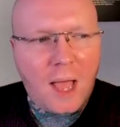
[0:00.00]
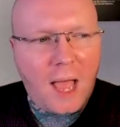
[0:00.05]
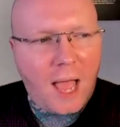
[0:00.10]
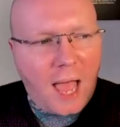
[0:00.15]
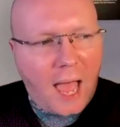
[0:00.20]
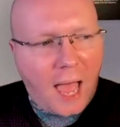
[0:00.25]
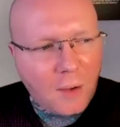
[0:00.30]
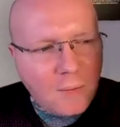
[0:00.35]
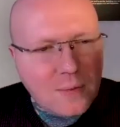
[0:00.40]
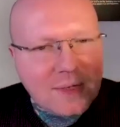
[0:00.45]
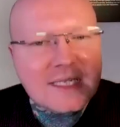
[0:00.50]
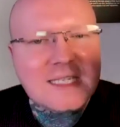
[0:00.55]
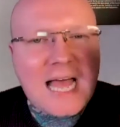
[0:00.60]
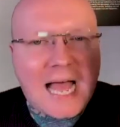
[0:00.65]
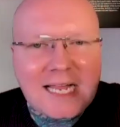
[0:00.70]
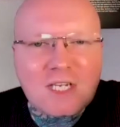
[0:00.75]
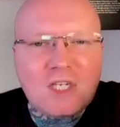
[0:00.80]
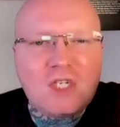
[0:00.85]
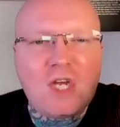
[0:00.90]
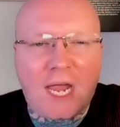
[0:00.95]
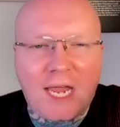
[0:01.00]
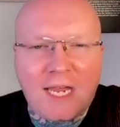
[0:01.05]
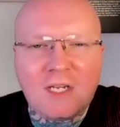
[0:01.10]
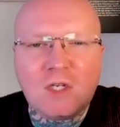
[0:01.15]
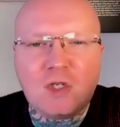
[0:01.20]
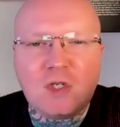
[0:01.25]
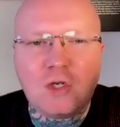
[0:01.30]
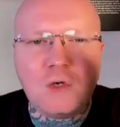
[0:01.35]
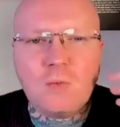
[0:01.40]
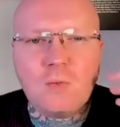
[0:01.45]
how has that
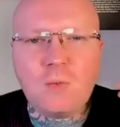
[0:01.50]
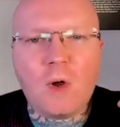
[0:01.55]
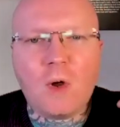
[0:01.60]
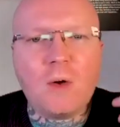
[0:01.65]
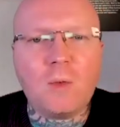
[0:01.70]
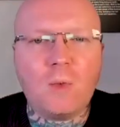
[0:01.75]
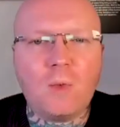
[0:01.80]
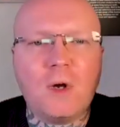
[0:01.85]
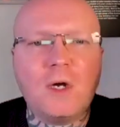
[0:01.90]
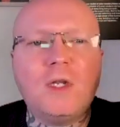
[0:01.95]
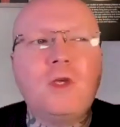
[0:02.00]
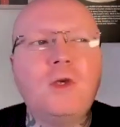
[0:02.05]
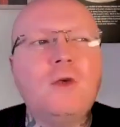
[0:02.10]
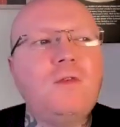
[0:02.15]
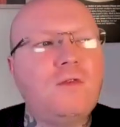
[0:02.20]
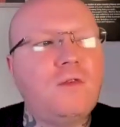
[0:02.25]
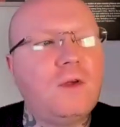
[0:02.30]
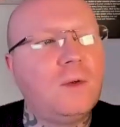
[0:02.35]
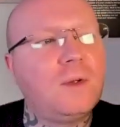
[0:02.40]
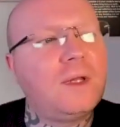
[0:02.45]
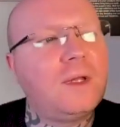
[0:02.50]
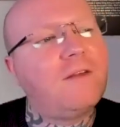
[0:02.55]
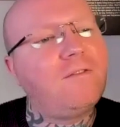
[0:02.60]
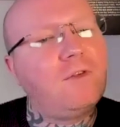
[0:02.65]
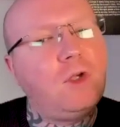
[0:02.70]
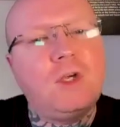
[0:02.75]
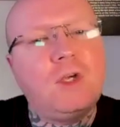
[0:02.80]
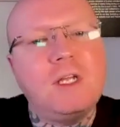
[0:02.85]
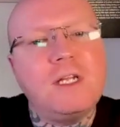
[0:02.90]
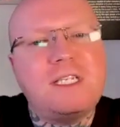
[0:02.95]
changed you? What do you feel like, if
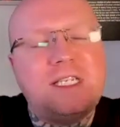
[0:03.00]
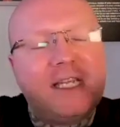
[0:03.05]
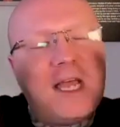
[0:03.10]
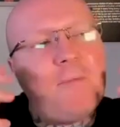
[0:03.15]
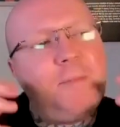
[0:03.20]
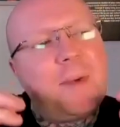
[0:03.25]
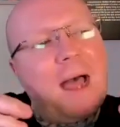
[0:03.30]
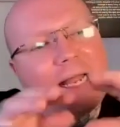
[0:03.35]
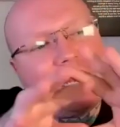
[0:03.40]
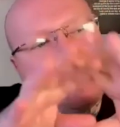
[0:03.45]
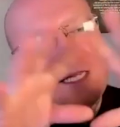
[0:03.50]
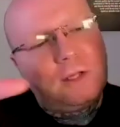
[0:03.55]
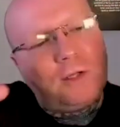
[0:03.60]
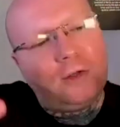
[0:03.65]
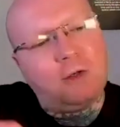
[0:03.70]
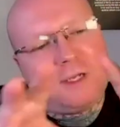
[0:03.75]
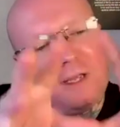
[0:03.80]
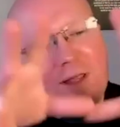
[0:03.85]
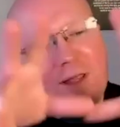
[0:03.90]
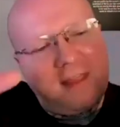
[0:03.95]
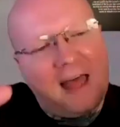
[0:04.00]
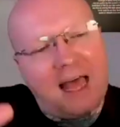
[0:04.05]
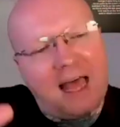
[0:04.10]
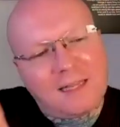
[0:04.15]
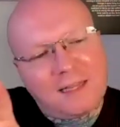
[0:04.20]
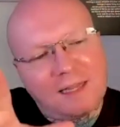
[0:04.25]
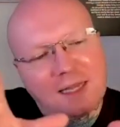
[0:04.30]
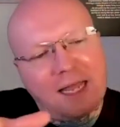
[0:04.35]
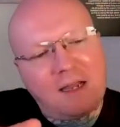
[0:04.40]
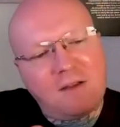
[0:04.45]
you could sit back and look at that
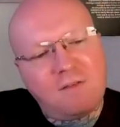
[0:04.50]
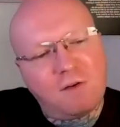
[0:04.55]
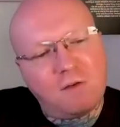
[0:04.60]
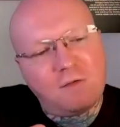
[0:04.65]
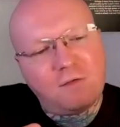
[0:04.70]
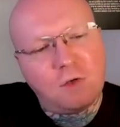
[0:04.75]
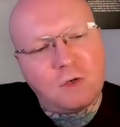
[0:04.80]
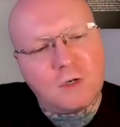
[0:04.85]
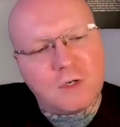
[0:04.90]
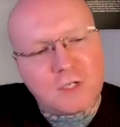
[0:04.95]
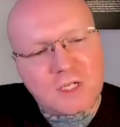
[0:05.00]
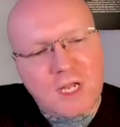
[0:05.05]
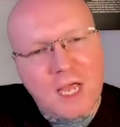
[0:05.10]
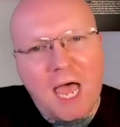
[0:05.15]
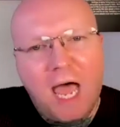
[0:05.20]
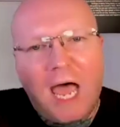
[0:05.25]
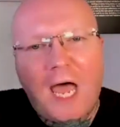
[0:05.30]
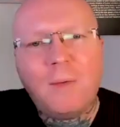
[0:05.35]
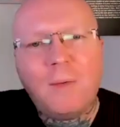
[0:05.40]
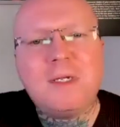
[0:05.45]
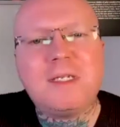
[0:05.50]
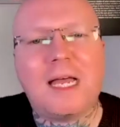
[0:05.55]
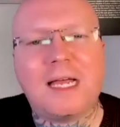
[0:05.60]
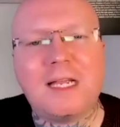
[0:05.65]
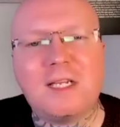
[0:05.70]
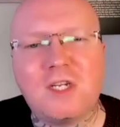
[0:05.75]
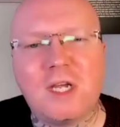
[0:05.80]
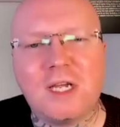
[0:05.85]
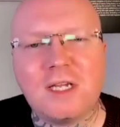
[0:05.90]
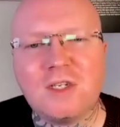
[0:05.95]
life of yours, how has
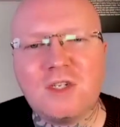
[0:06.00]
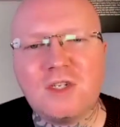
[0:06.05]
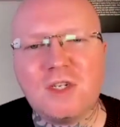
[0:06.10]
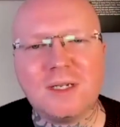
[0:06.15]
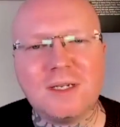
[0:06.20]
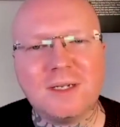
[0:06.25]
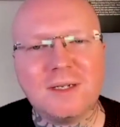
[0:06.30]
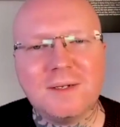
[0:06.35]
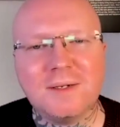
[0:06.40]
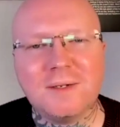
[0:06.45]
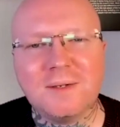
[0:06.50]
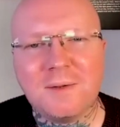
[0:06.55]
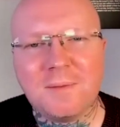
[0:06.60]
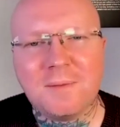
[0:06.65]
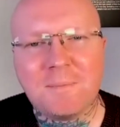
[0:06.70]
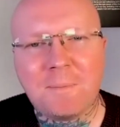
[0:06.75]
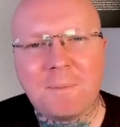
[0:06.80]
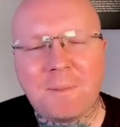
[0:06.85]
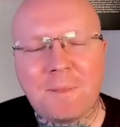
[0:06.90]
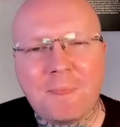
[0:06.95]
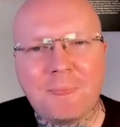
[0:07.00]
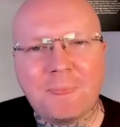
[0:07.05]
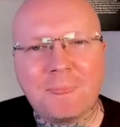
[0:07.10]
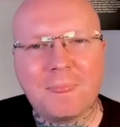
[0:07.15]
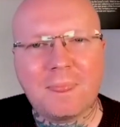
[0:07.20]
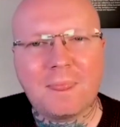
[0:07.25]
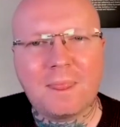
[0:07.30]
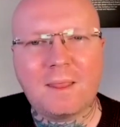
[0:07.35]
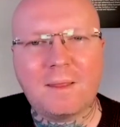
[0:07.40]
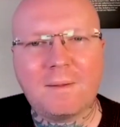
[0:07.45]
that changed you?
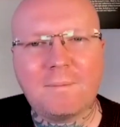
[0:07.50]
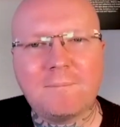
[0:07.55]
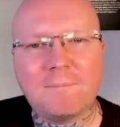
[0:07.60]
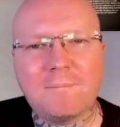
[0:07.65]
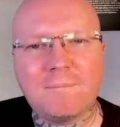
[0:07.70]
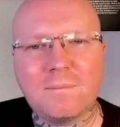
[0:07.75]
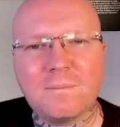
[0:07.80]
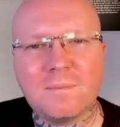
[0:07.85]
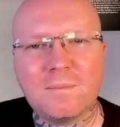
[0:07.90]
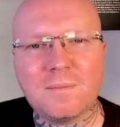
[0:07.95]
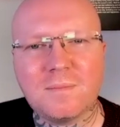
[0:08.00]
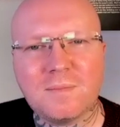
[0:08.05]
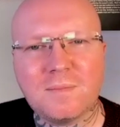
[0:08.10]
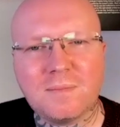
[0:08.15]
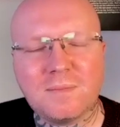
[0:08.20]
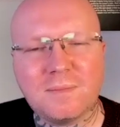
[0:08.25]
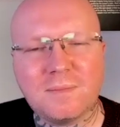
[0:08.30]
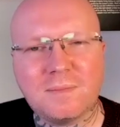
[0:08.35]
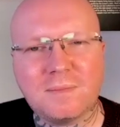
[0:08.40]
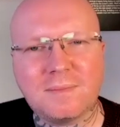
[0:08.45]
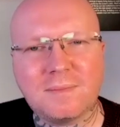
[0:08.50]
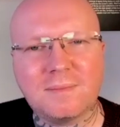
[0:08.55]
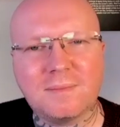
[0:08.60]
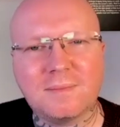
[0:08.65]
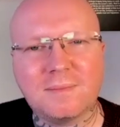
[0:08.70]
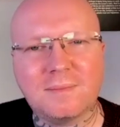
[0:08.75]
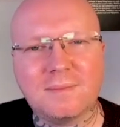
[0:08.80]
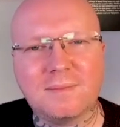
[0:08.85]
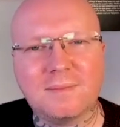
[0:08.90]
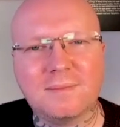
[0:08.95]
It's
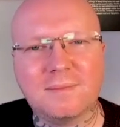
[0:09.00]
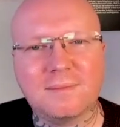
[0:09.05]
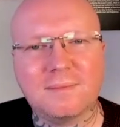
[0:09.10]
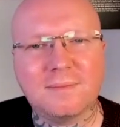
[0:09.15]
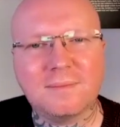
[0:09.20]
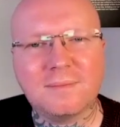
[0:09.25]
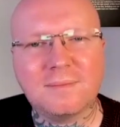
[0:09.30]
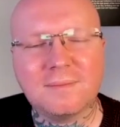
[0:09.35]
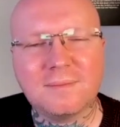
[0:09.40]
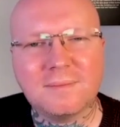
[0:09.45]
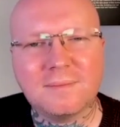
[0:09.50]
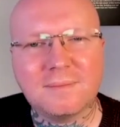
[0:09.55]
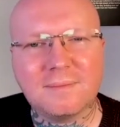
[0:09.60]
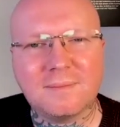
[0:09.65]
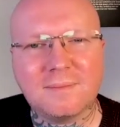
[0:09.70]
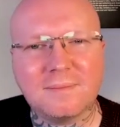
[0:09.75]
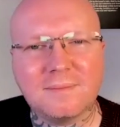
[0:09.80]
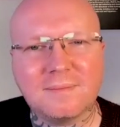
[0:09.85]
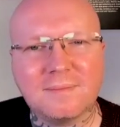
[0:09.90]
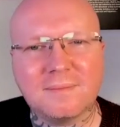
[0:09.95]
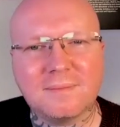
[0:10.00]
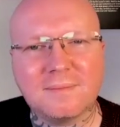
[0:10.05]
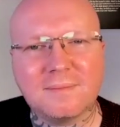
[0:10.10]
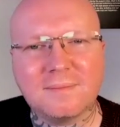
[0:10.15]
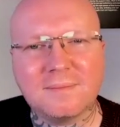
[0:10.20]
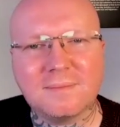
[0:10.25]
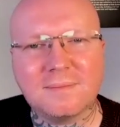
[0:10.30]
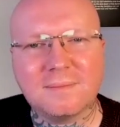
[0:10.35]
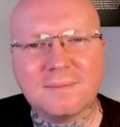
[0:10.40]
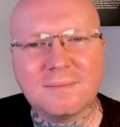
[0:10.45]
meant that it's
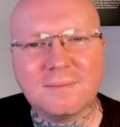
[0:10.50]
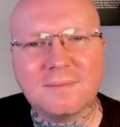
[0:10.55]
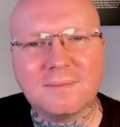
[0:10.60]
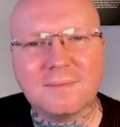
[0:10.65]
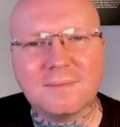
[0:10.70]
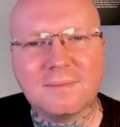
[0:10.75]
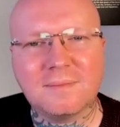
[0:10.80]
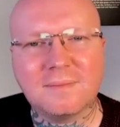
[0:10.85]
actually